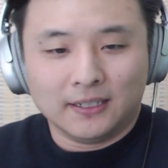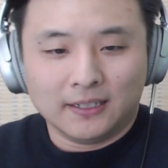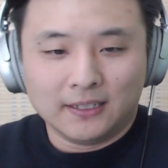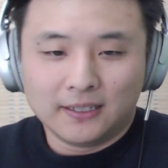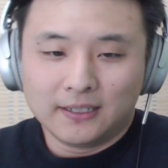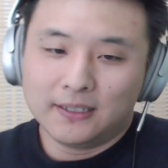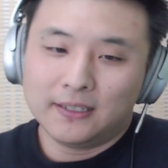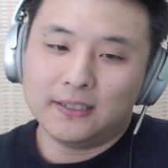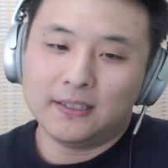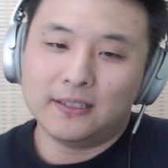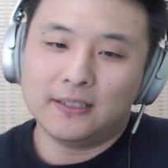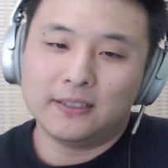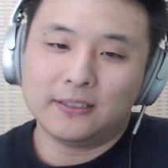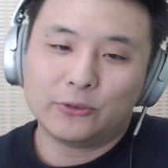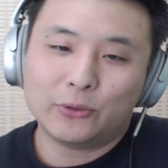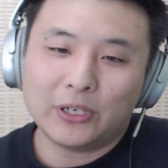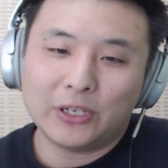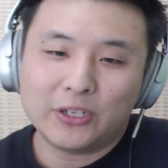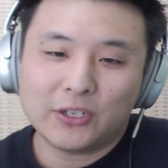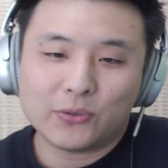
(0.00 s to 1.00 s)

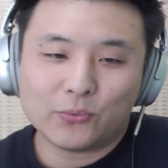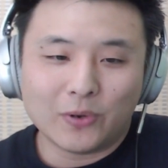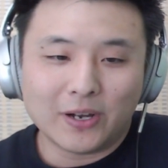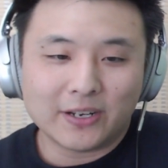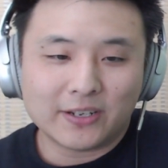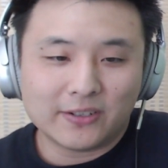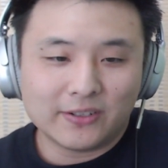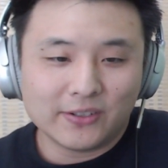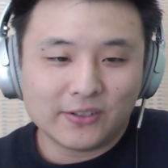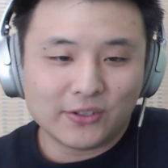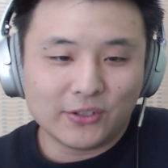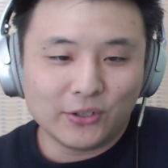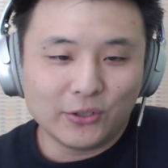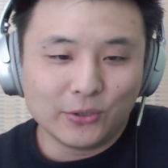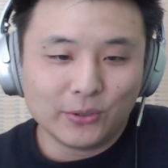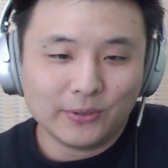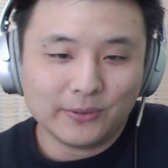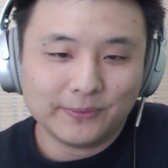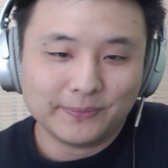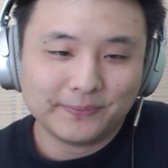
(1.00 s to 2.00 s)
Do I just watch this
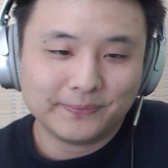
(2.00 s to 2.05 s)
too?